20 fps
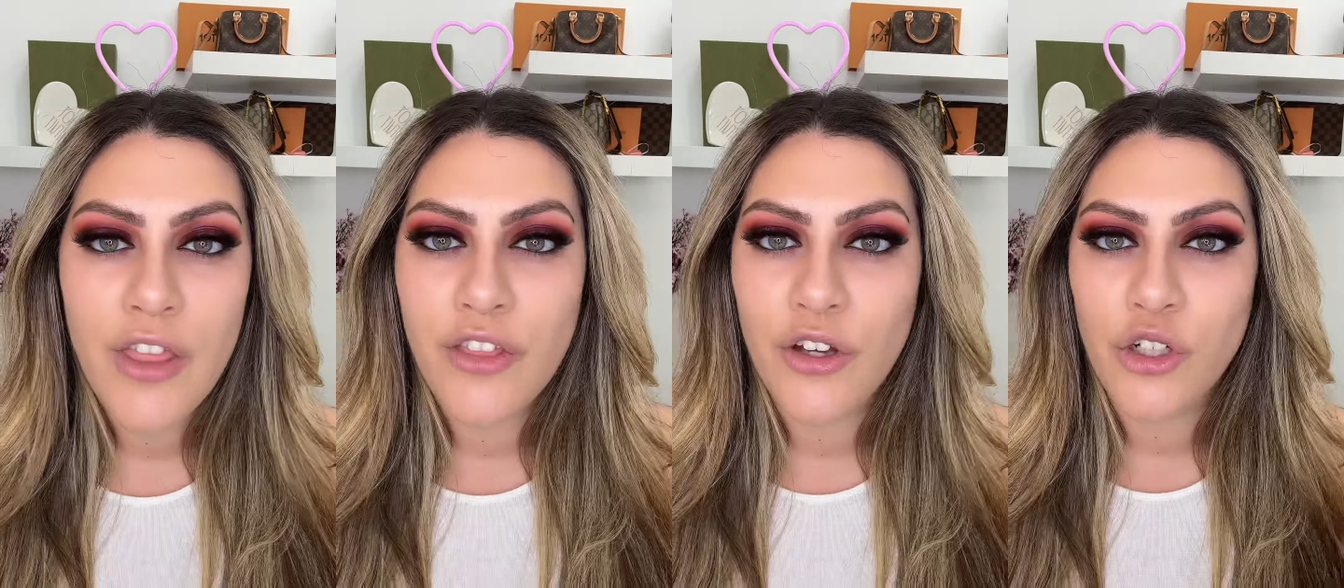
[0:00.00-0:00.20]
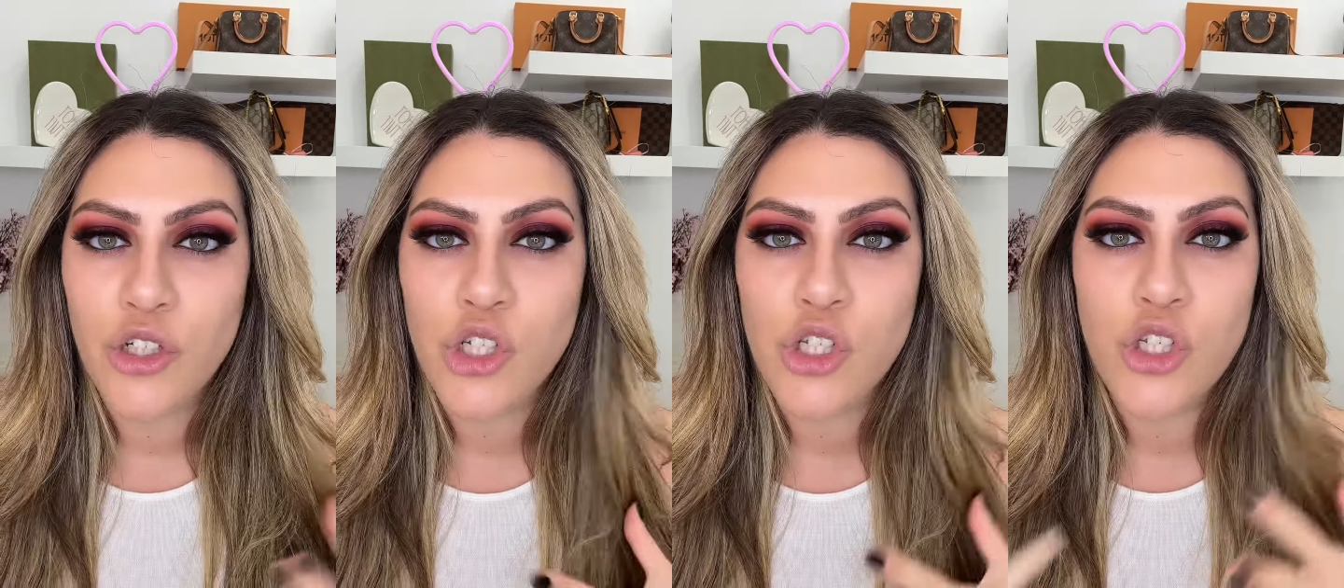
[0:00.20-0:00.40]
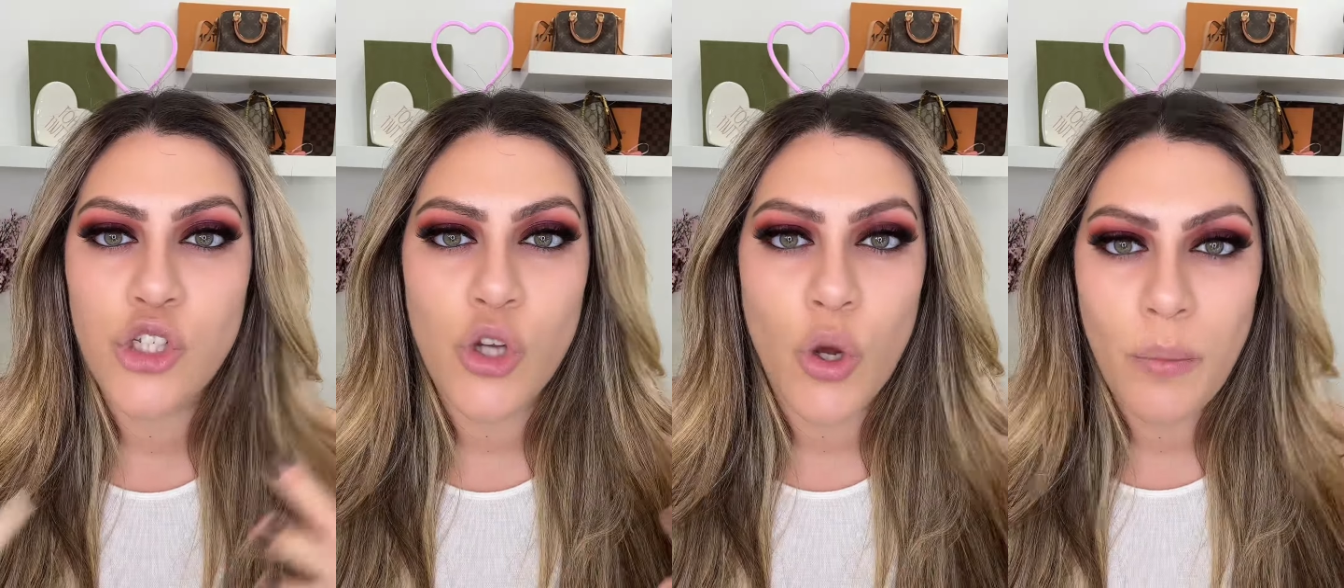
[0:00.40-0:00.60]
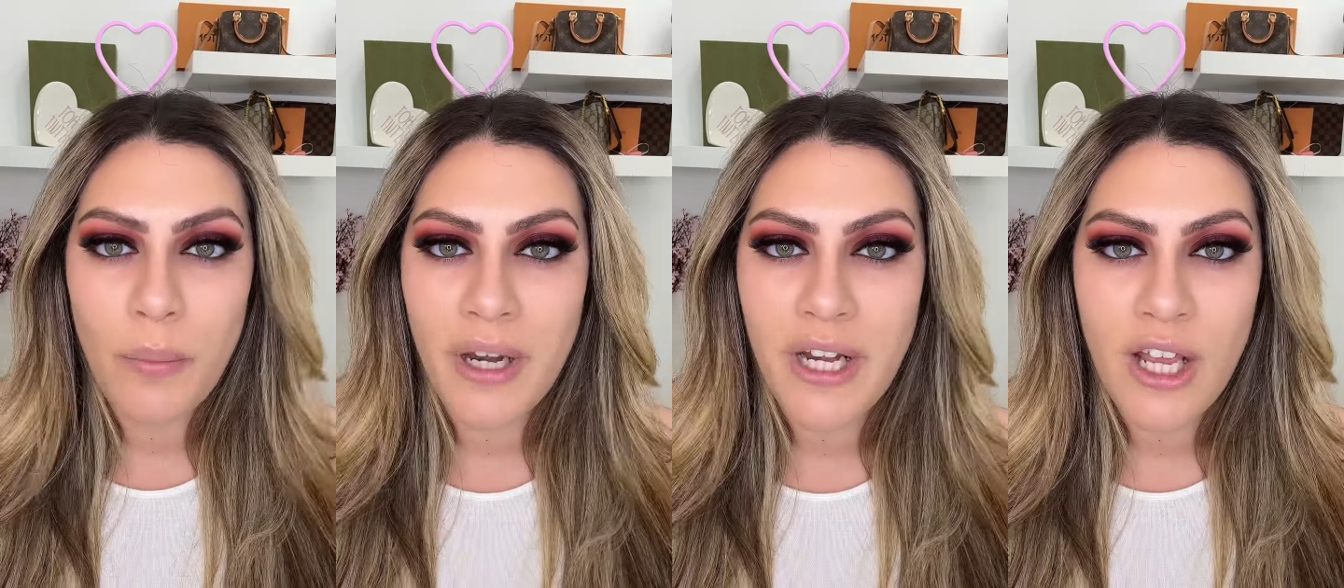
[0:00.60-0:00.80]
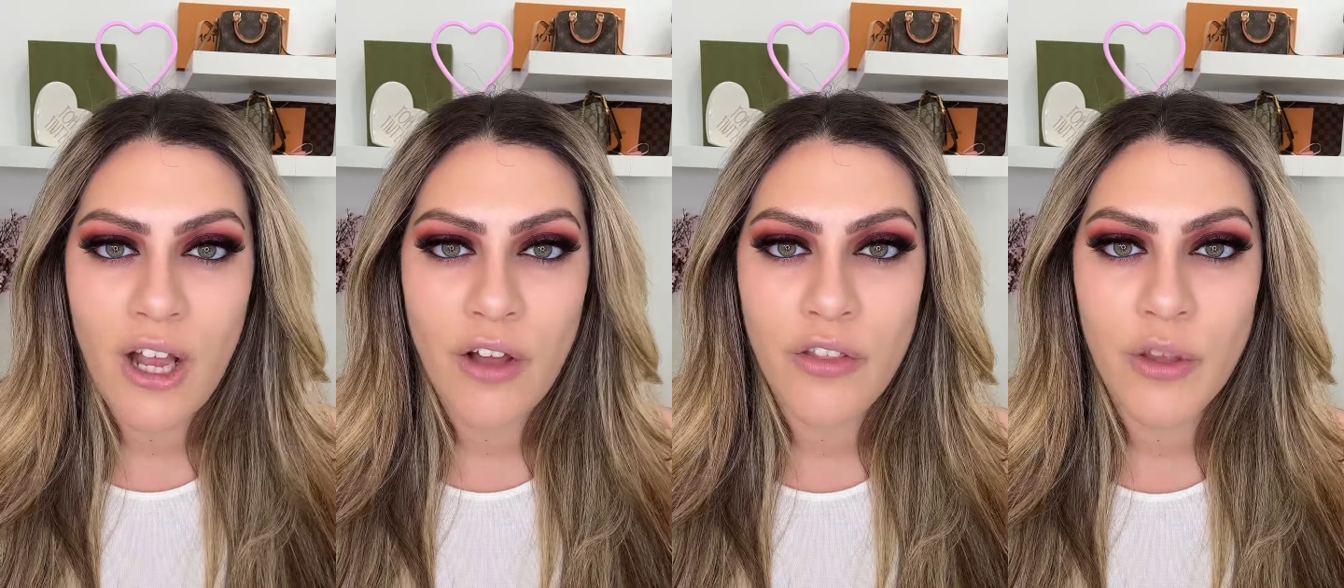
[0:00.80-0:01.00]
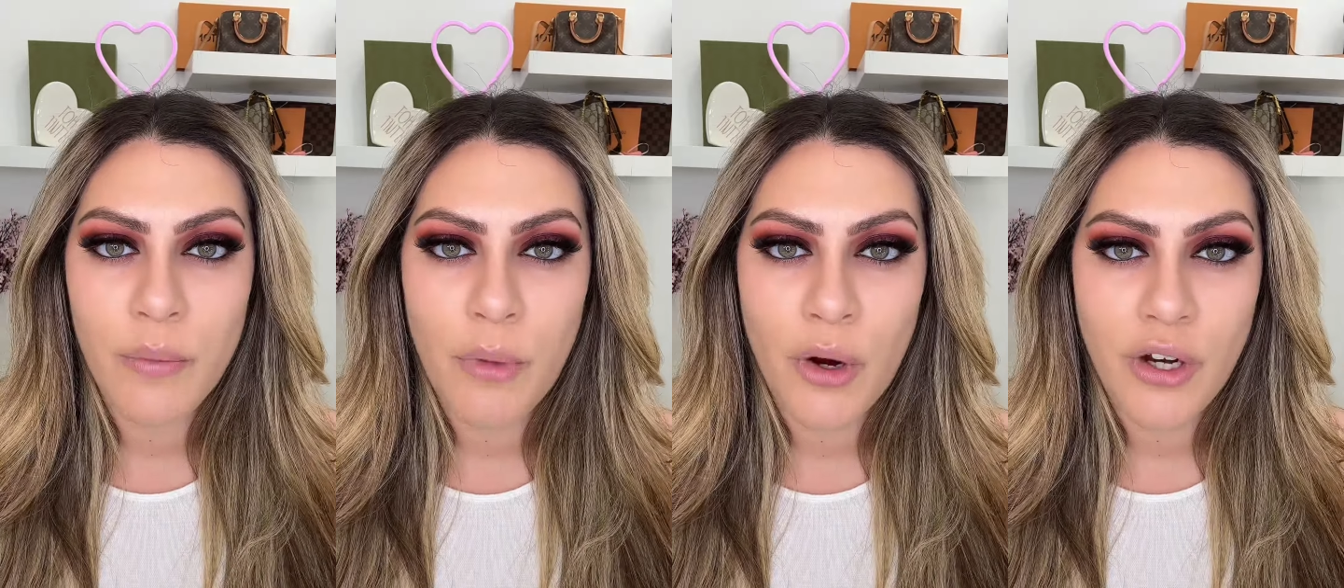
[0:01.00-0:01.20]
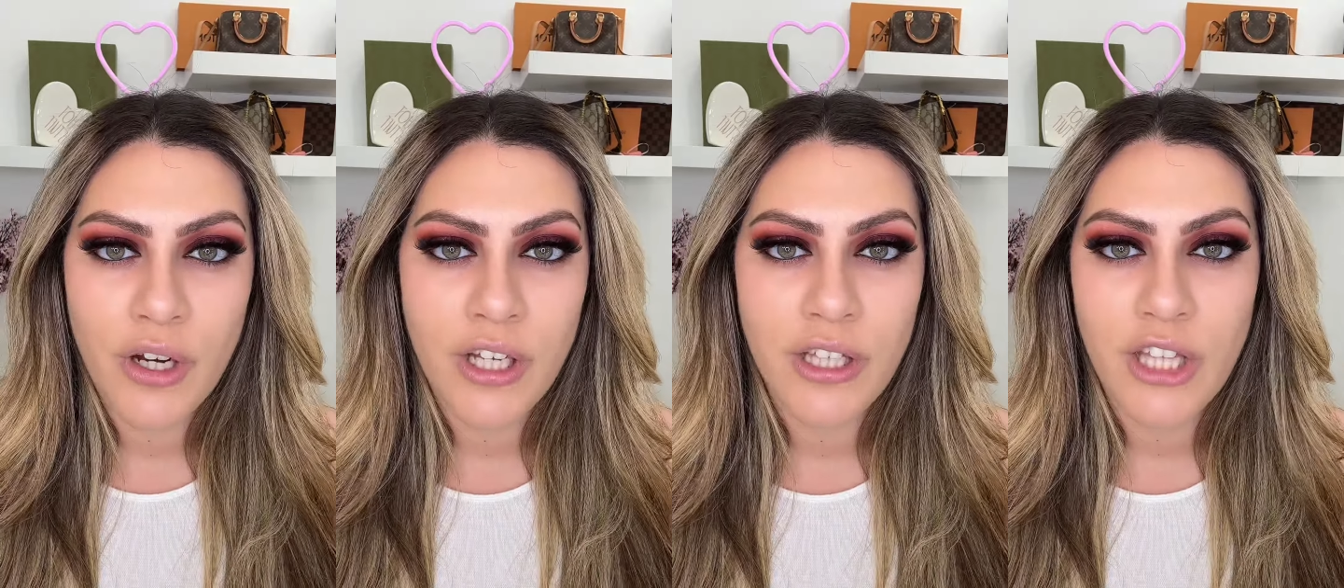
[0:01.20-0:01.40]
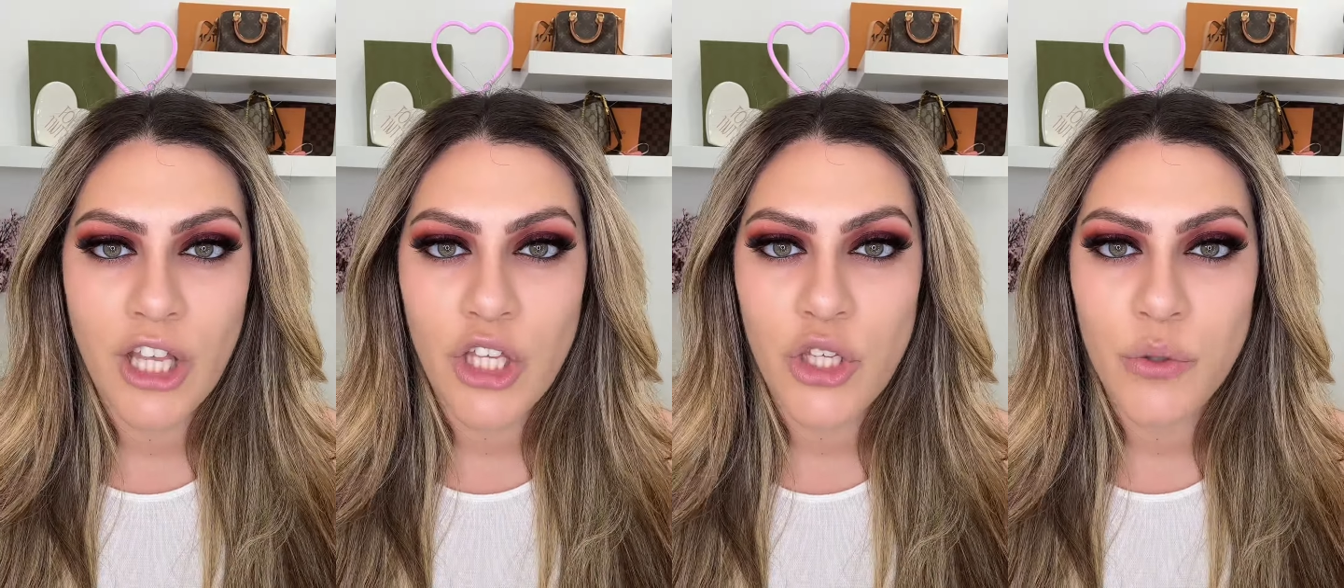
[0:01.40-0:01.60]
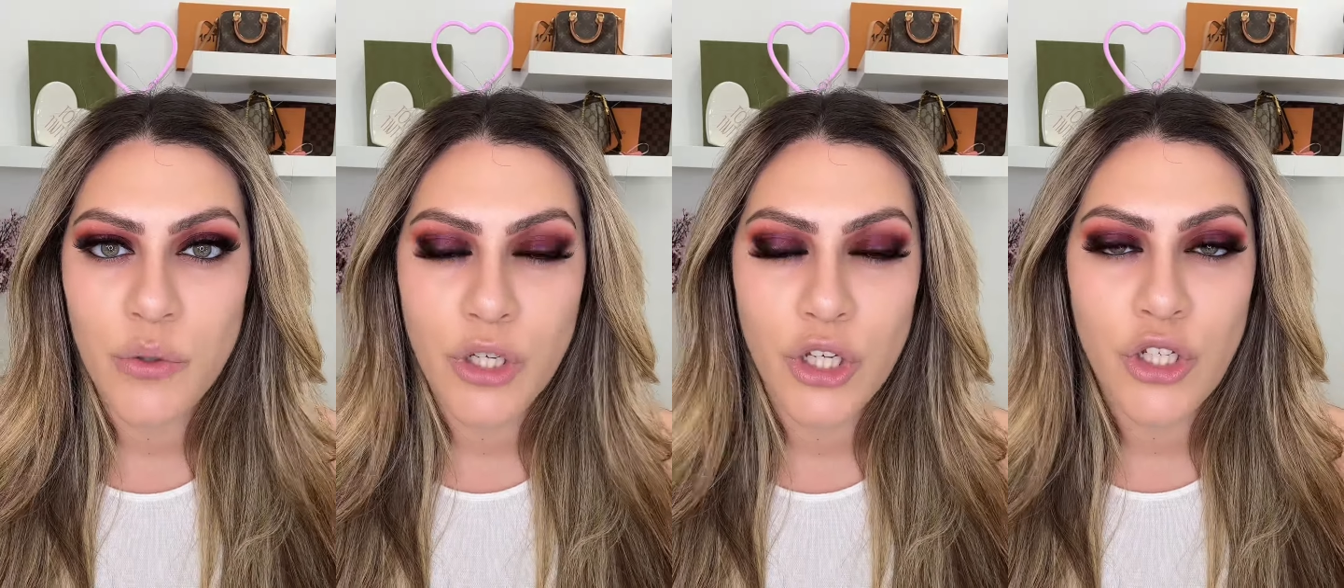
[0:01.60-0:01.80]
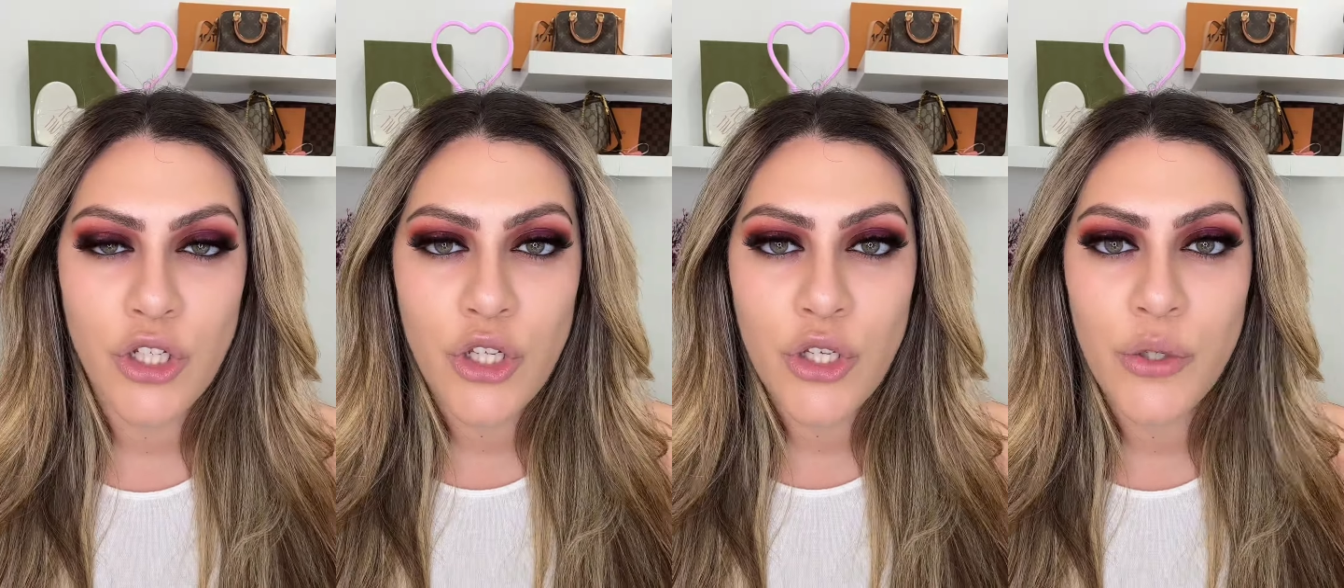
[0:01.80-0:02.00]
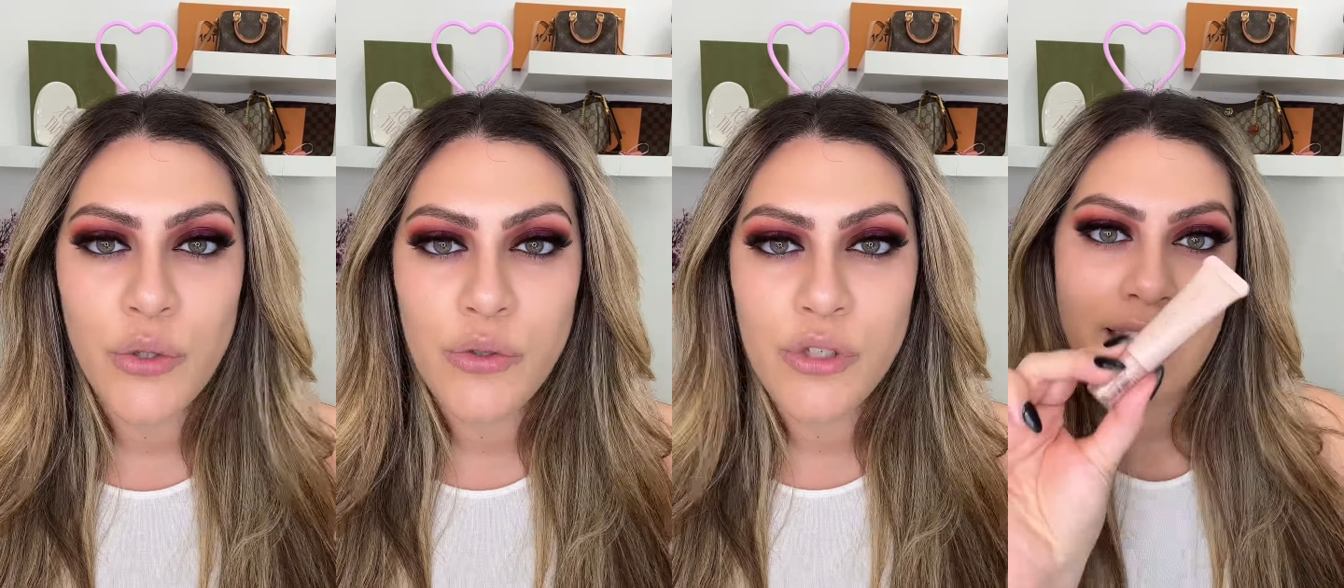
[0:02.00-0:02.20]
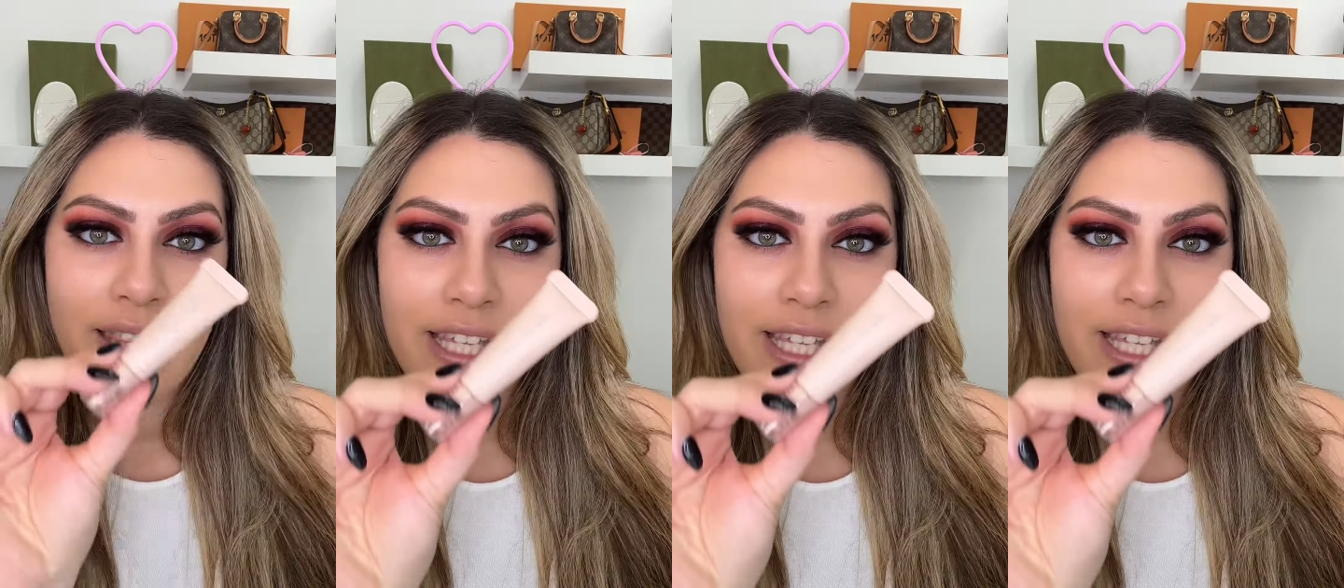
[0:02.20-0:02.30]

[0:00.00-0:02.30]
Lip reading: There are so many on the market that you can use.